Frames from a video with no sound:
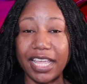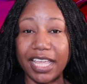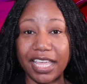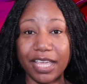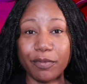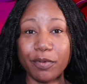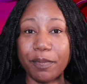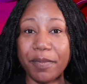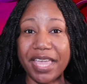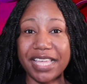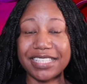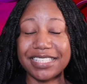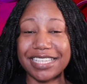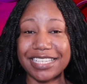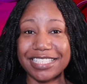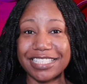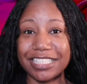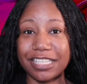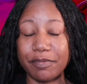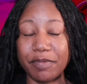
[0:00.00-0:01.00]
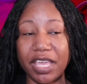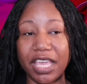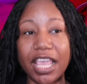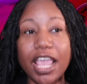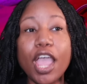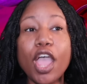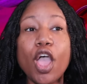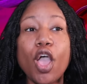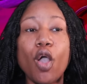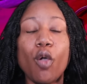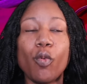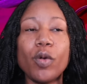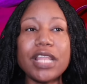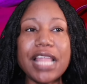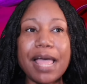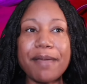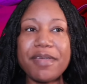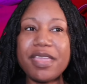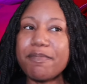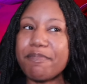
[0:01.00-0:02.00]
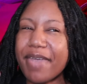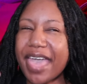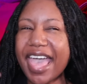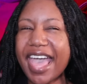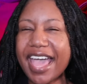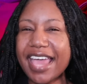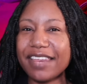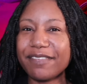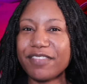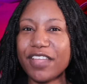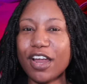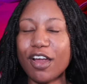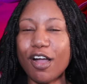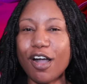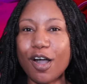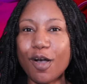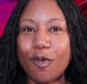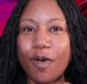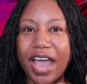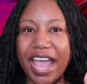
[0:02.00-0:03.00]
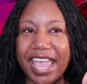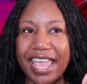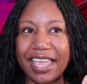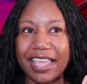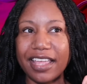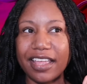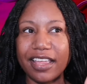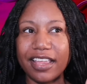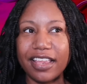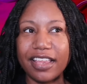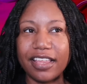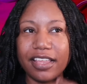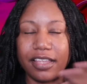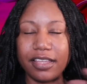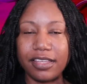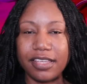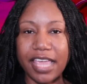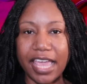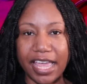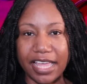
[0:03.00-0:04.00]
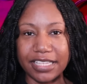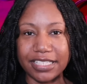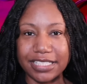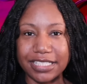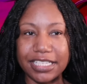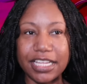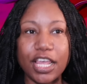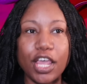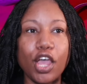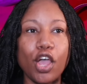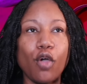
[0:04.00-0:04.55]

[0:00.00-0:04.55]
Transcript: It would make sense to me. Will I be mad if they're all white? Yes.